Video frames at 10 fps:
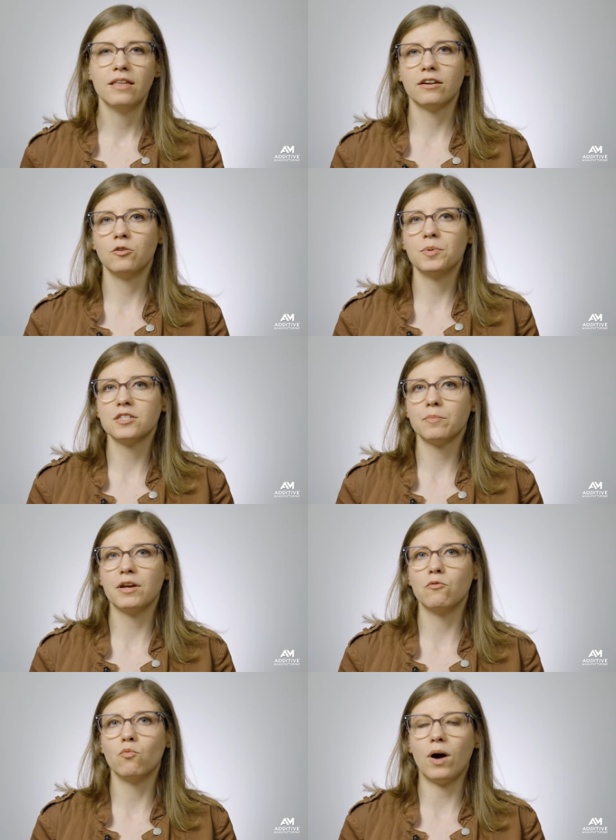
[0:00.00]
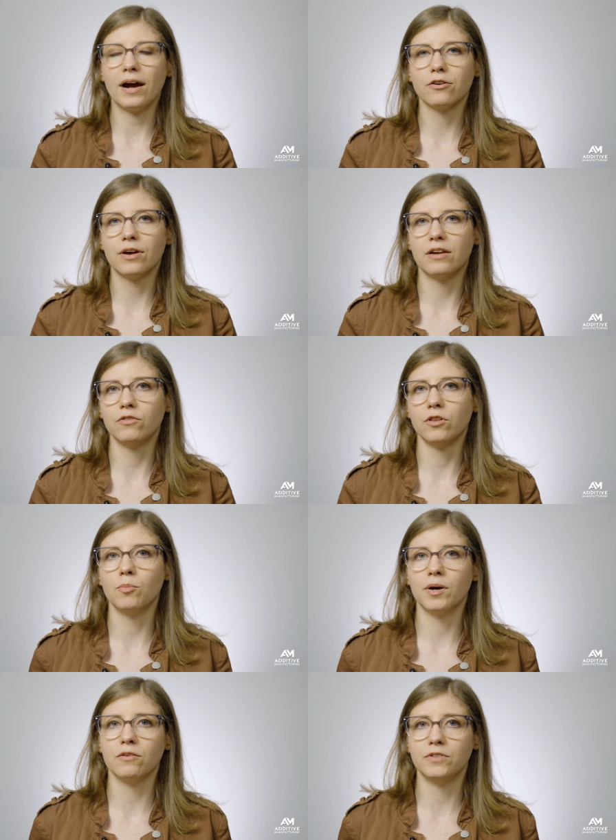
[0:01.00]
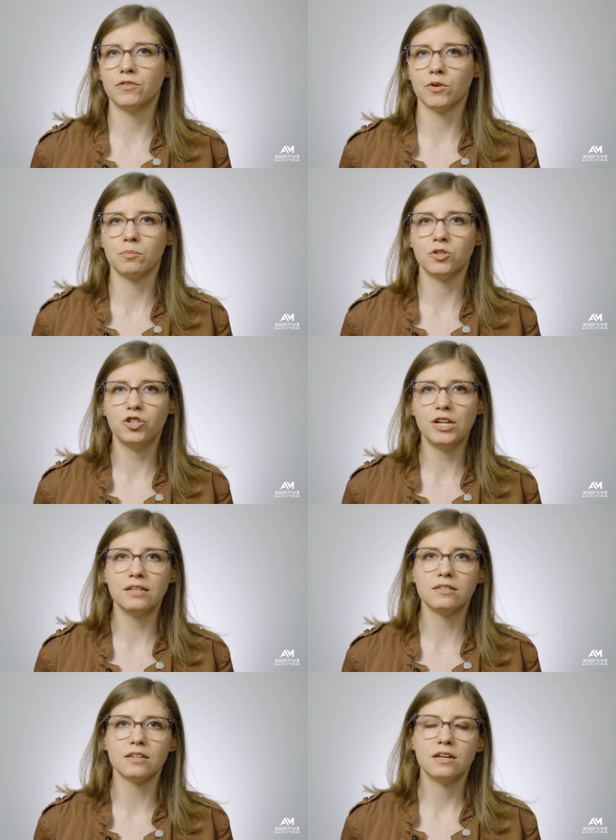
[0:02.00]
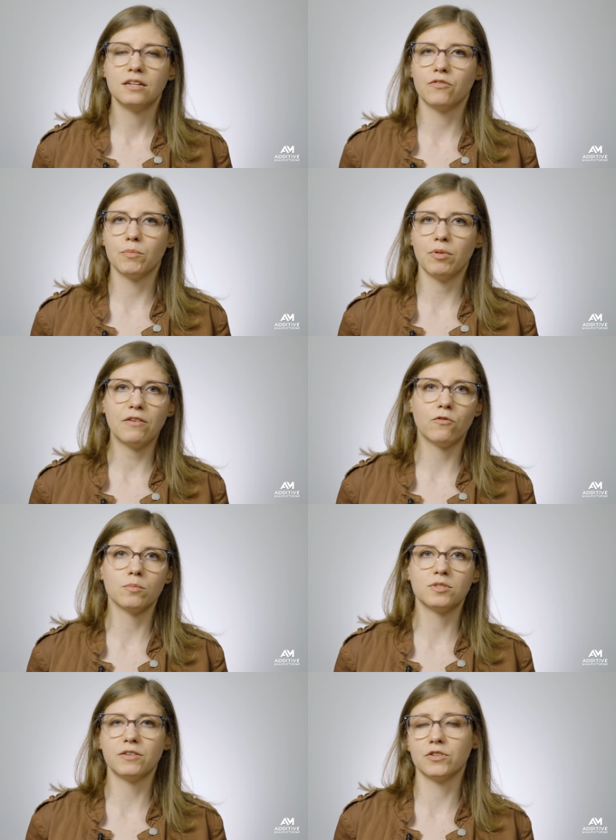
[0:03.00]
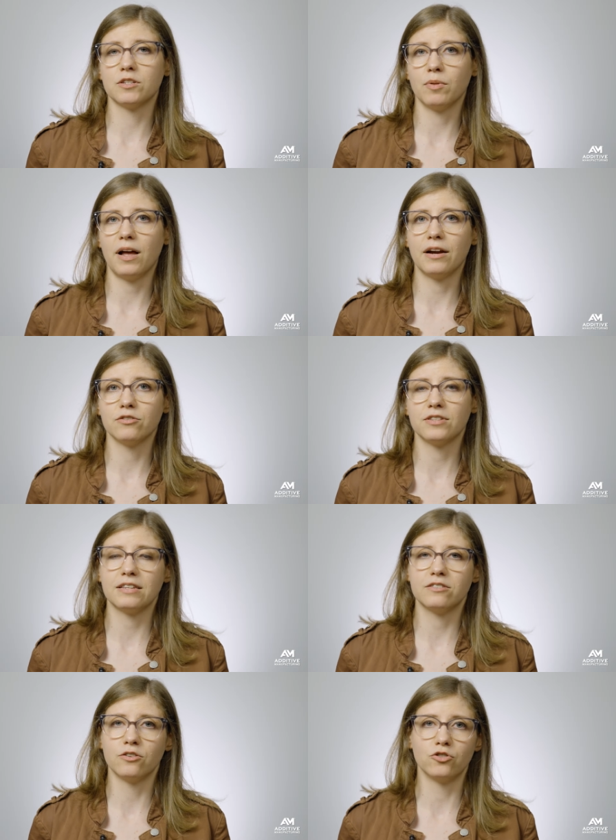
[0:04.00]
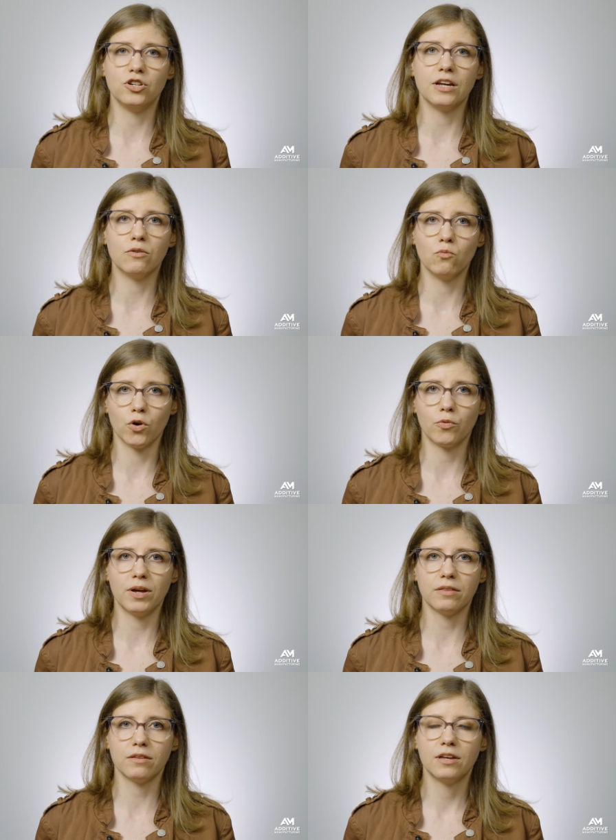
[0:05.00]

that opens up a wider envelope of different machines, different platforms, different suppliers that Synergy can work with.